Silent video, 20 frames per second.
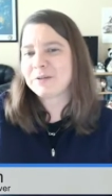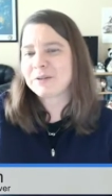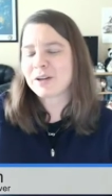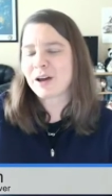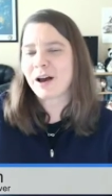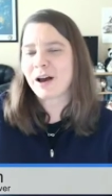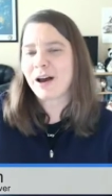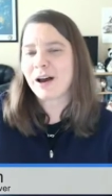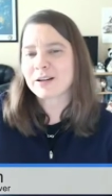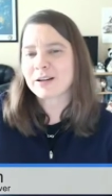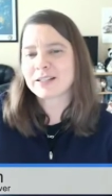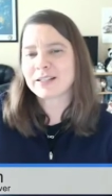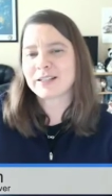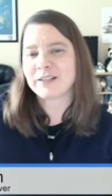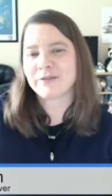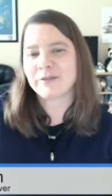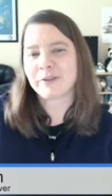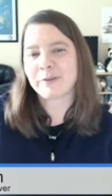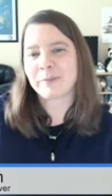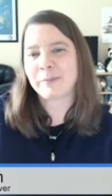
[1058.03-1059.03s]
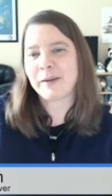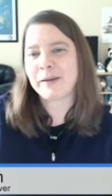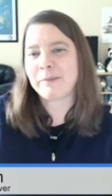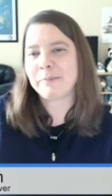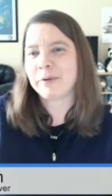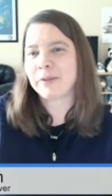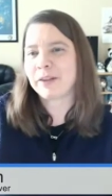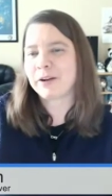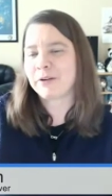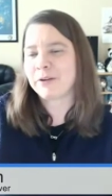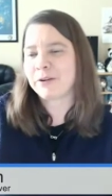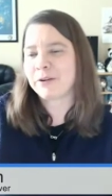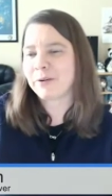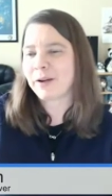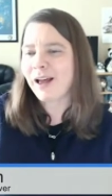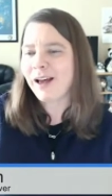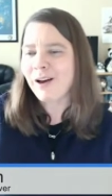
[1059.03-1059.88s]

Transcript: talk to different people that are doing